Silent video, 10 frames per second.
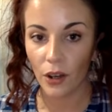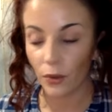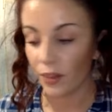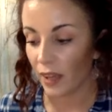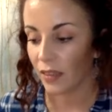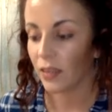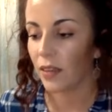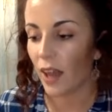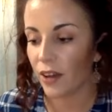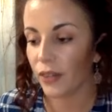That's
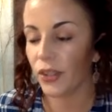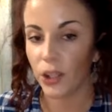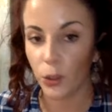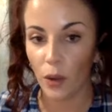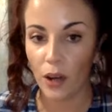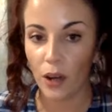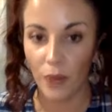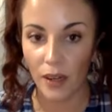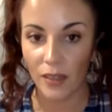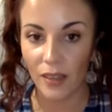the energy you are
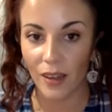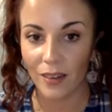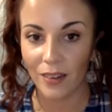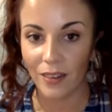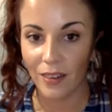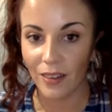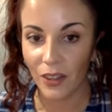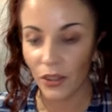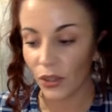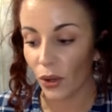embracing.
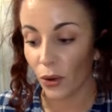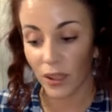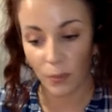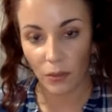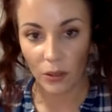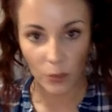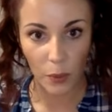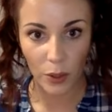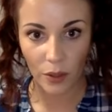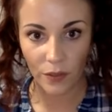So it's
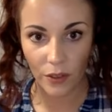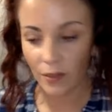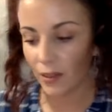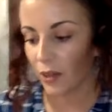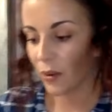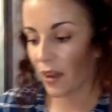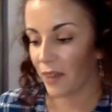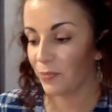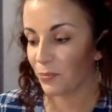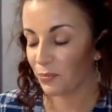beautiful,
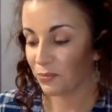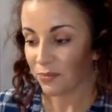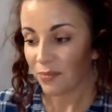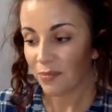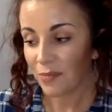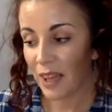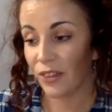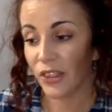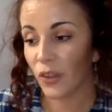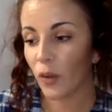okay?
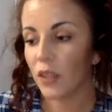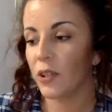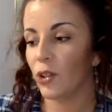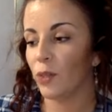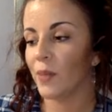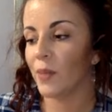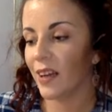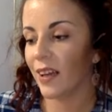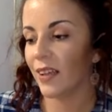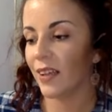And there's going to be new
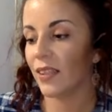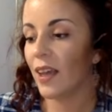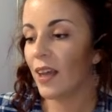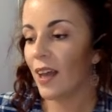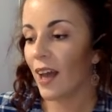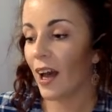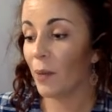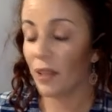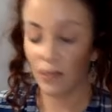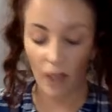beginnings
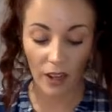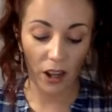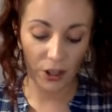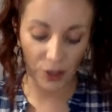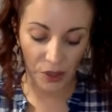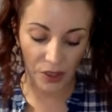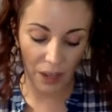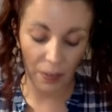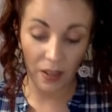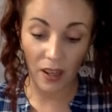and luck on your
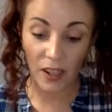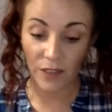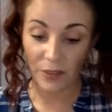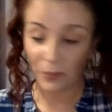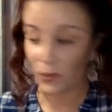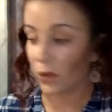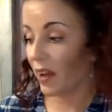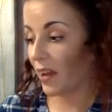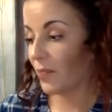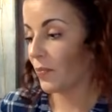side because of it,
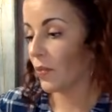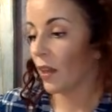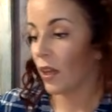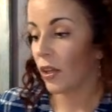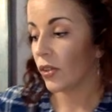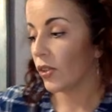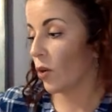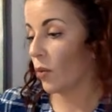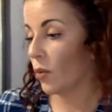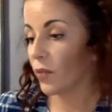okay?
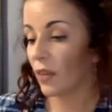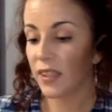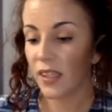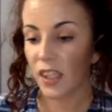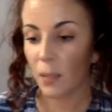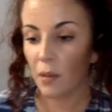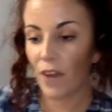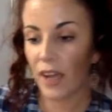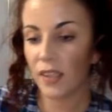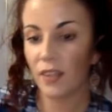So let's get some
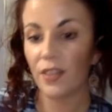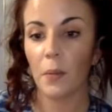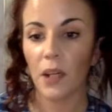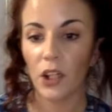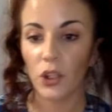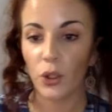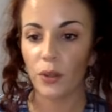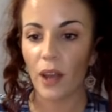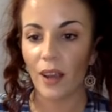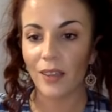advice, and then I'm going to do
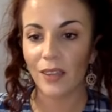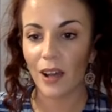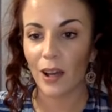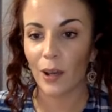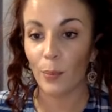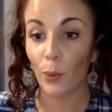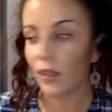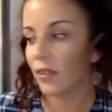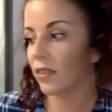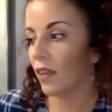you guys a
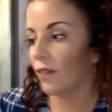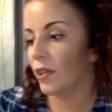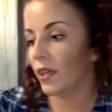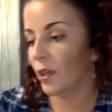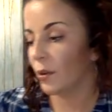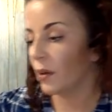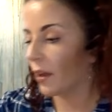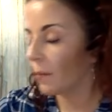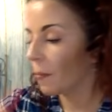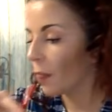bonus love reading, okay?